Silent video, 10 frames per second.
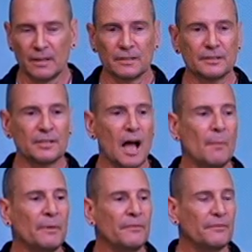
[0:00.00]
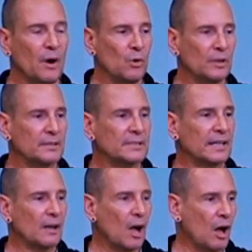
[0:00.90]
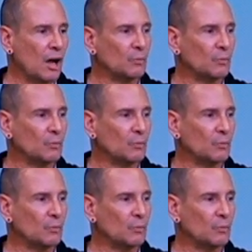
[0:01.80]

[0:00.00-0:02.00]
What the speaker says: Stop focusing on